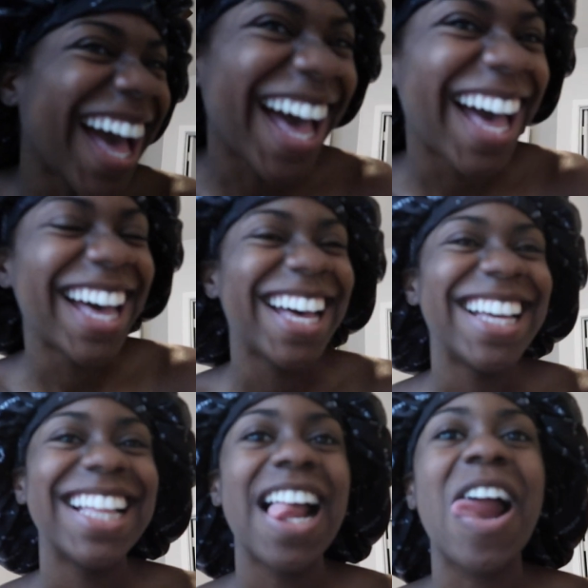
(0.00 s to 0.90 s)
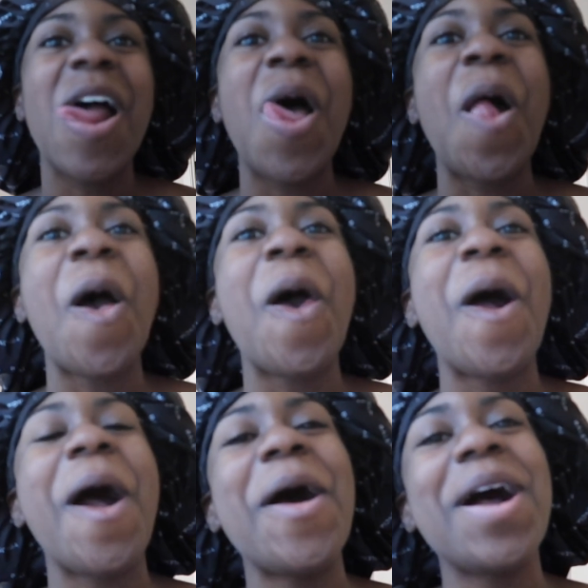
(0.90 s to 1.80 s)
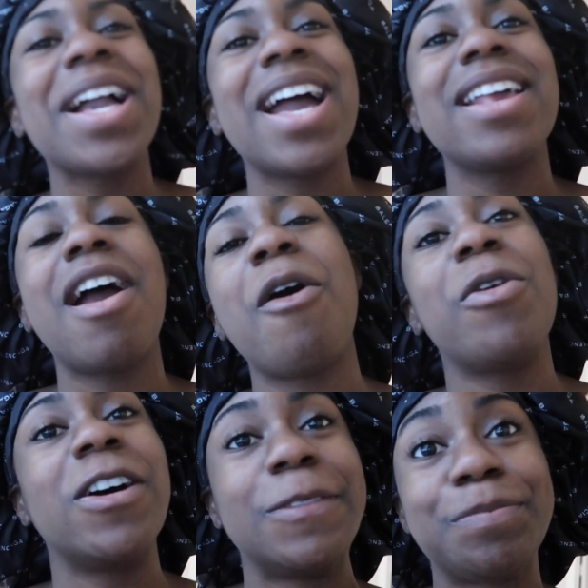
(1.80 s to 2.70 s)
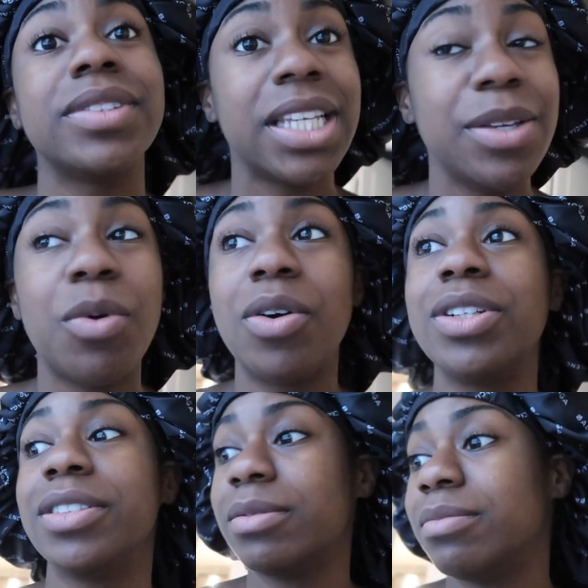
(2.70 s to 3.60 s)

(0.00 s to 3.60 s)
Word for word: Uh, oh, I got y'all. Well, he wanna